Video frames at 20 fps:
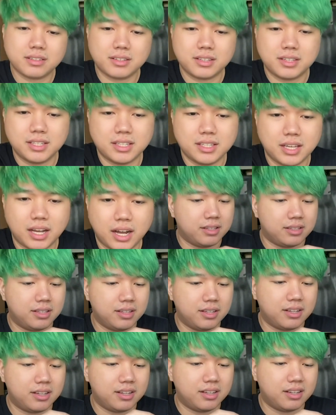
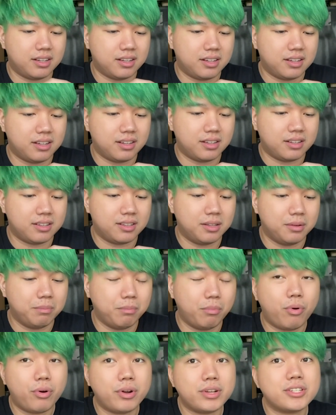the
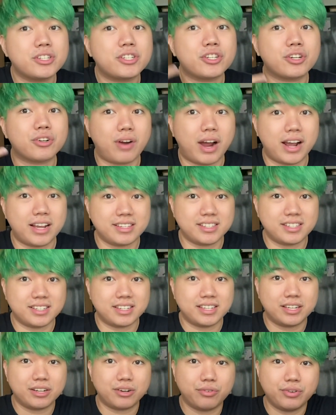
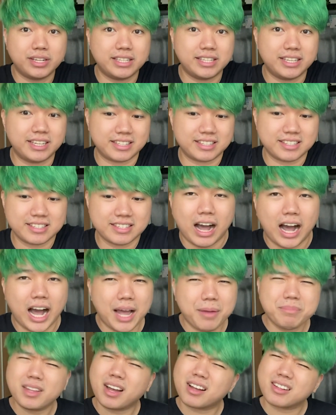moisturizing ingredients?
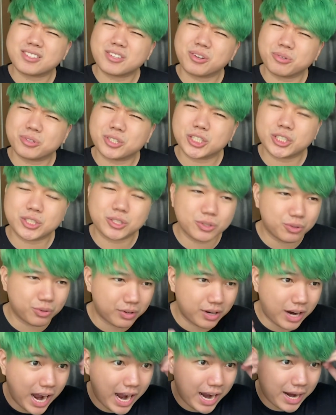I'm not so
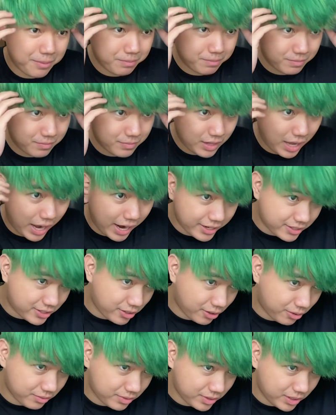sure. I
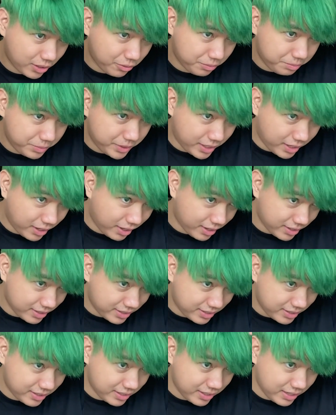don't know,
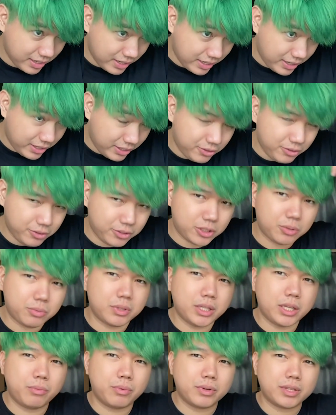because
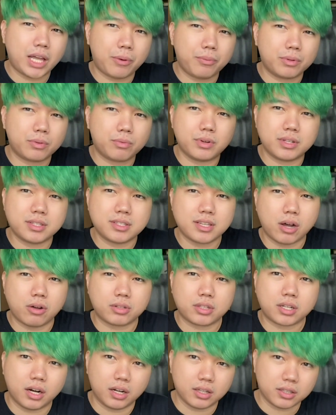usually when I would rinse
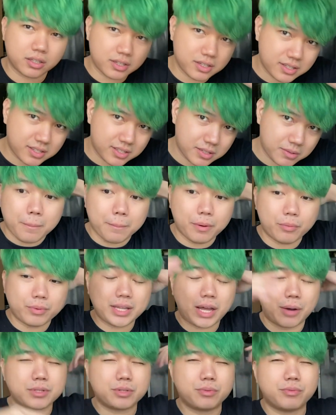out colors, but when
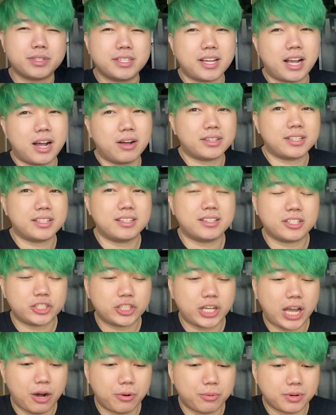I was rinsing out in the
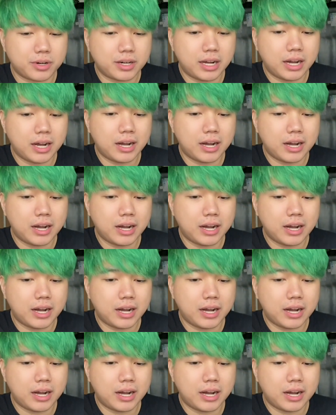shower,